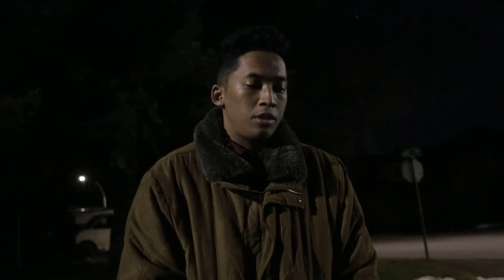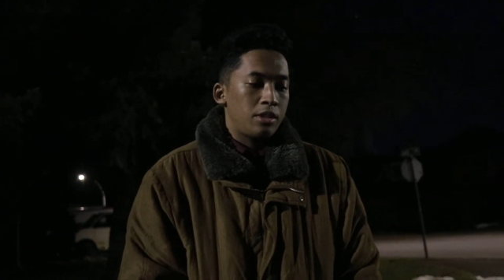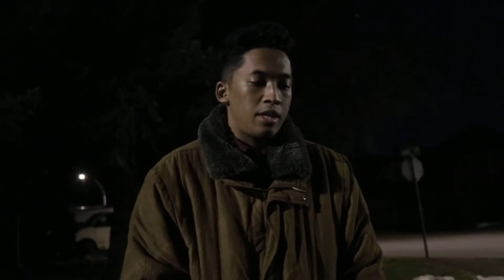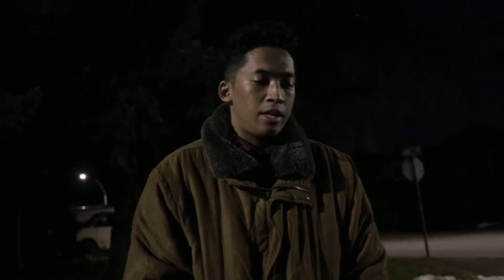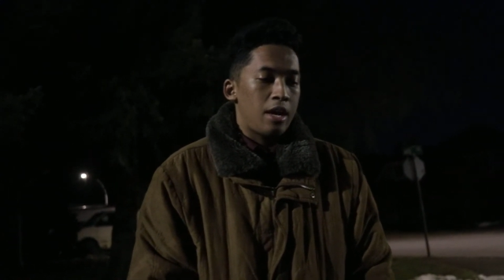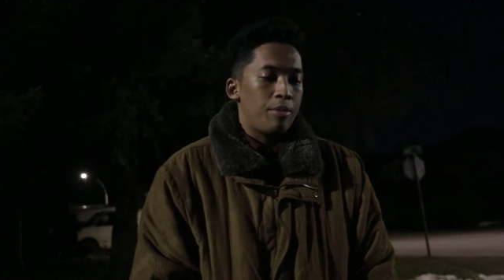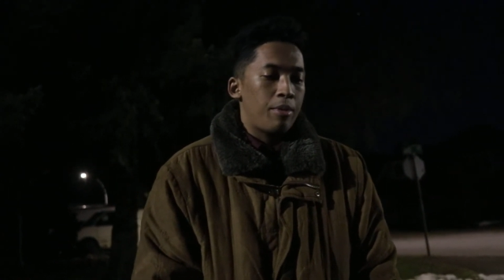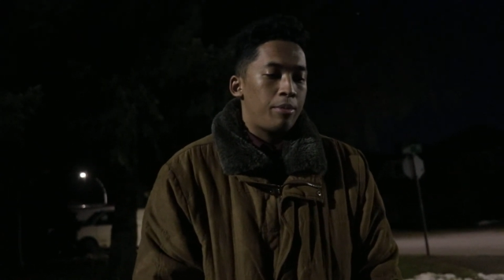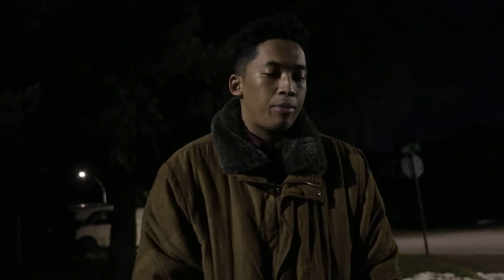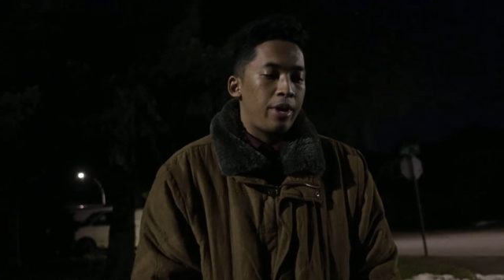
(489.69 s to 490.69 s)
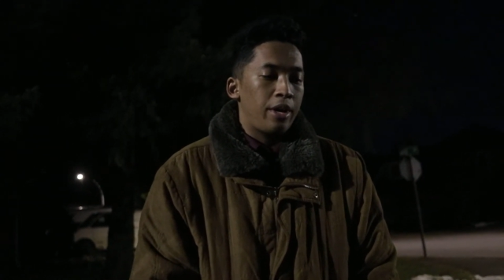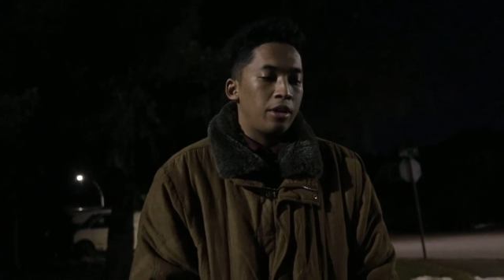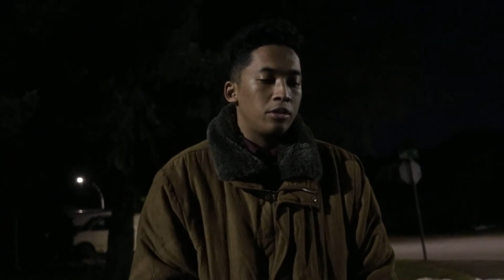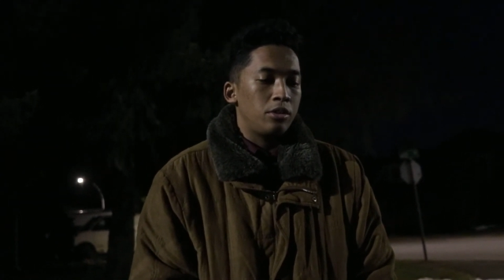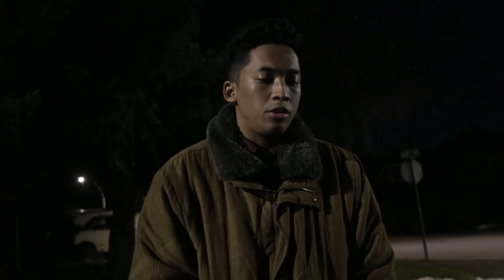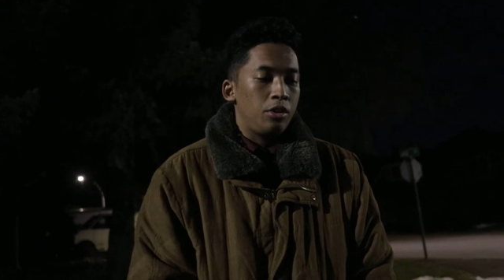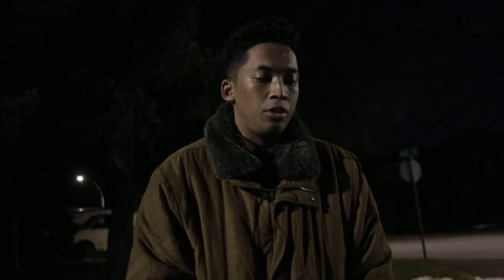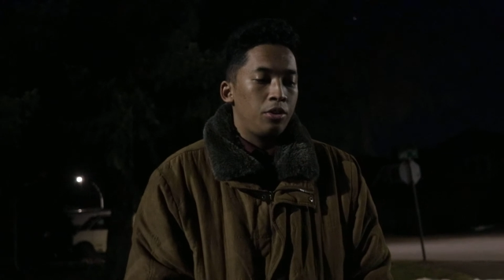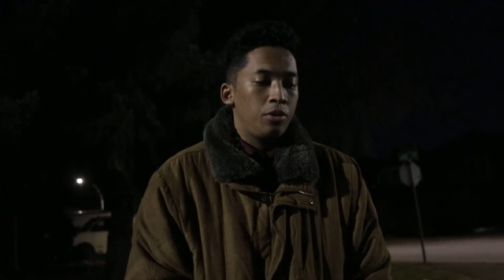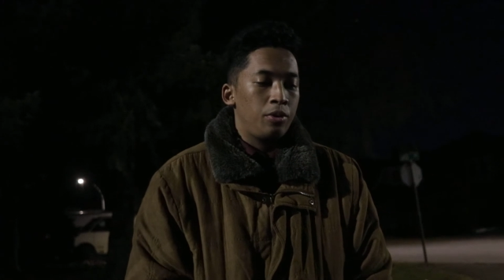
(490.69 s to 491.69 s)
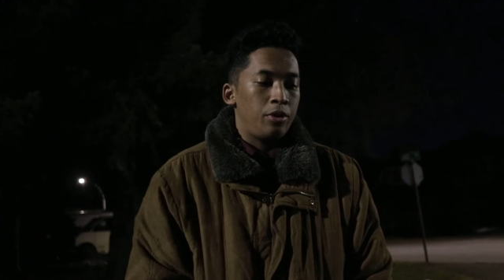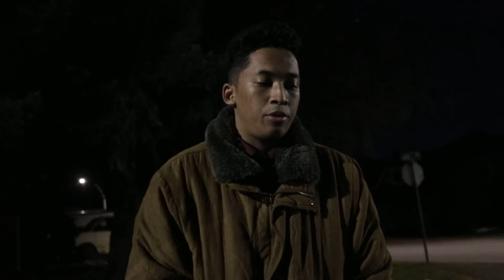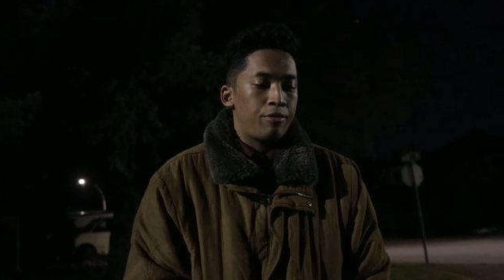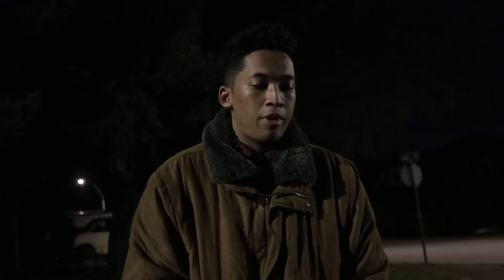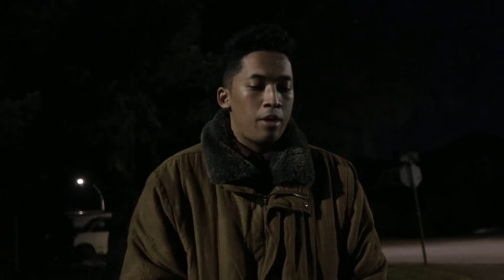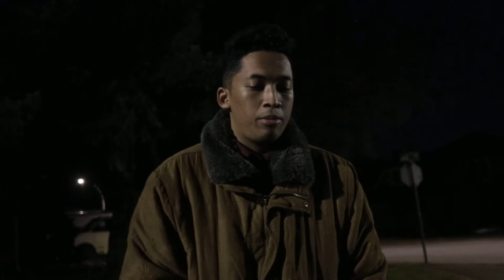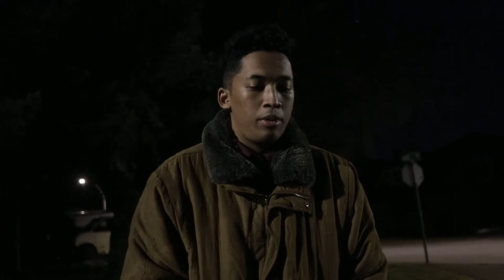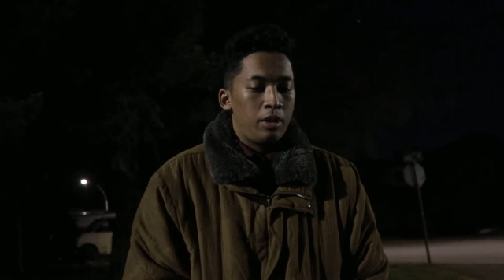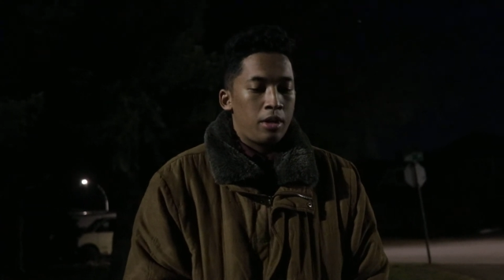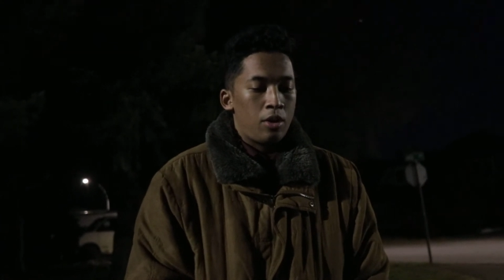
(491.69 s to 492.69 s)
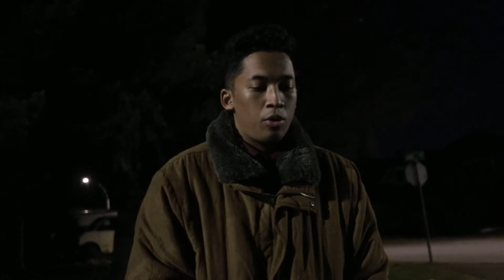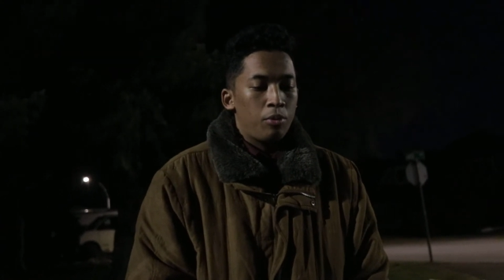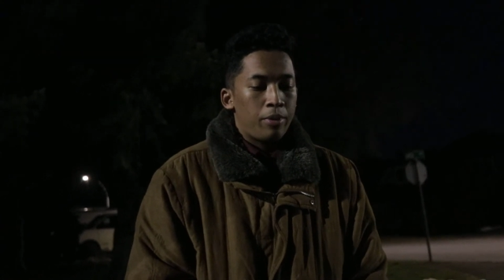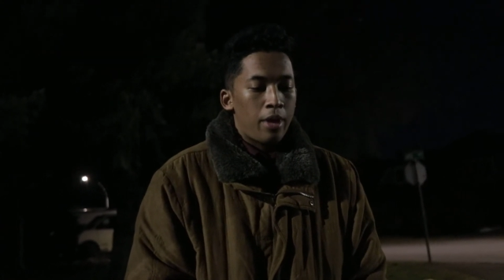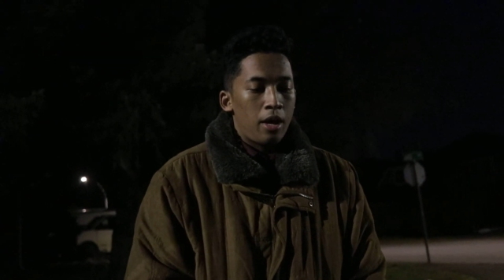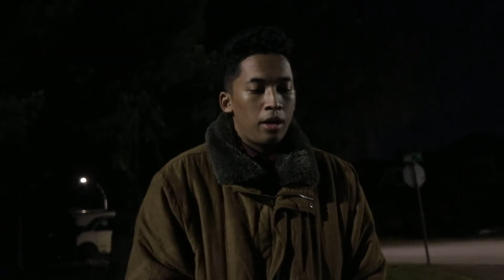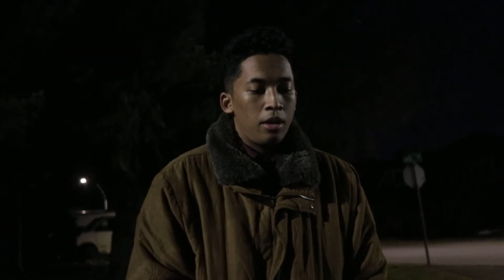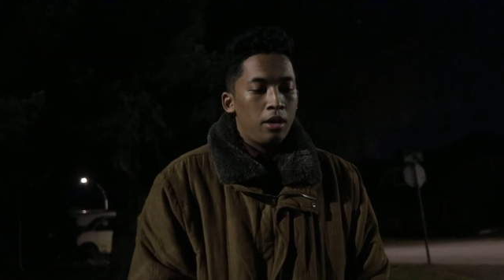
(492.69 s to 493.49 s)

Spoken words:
send out my prayers to you and your family, and I hope that